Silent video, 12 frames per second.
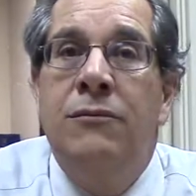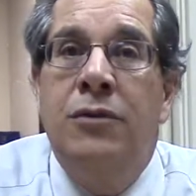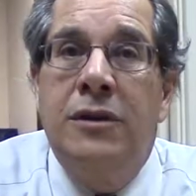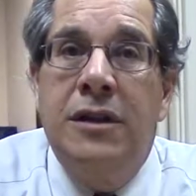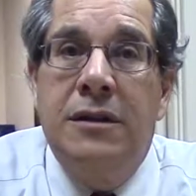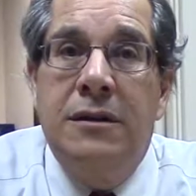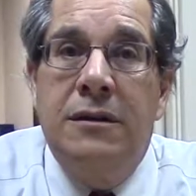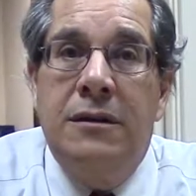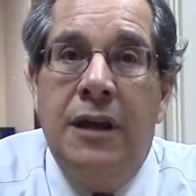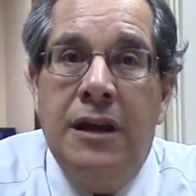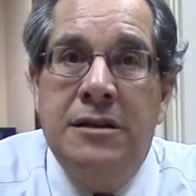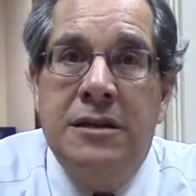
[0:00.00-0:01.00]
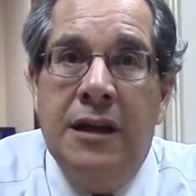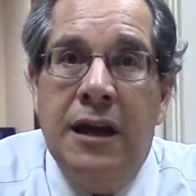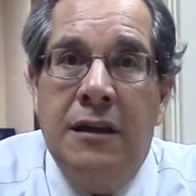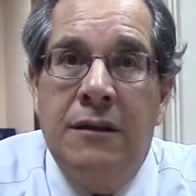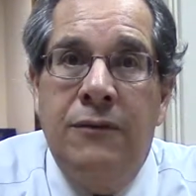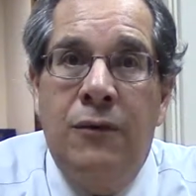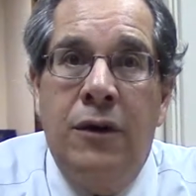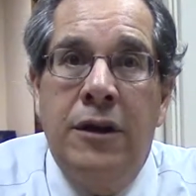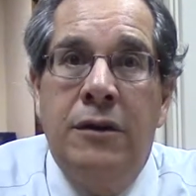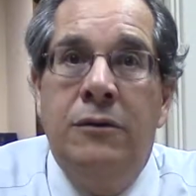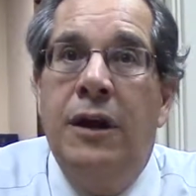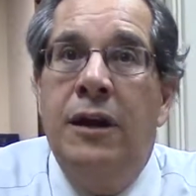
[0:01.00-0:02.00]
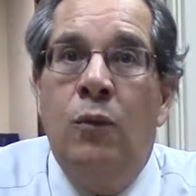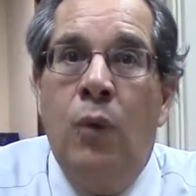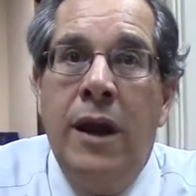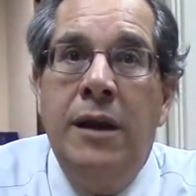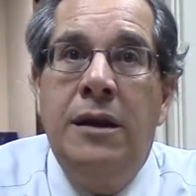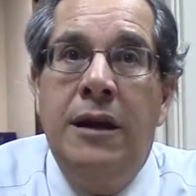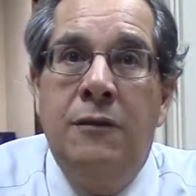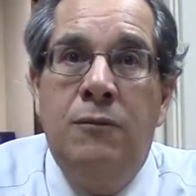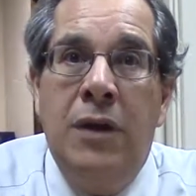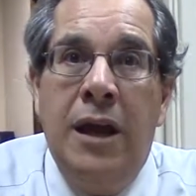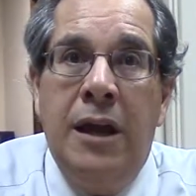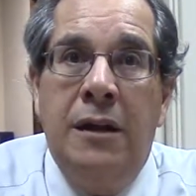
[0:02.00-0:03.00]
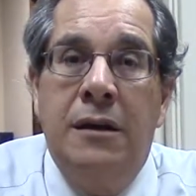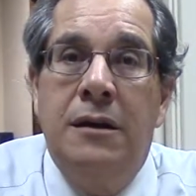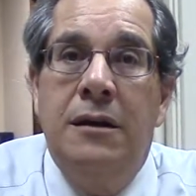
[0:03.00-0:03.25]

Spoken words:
put the case together for you, and wait to get paid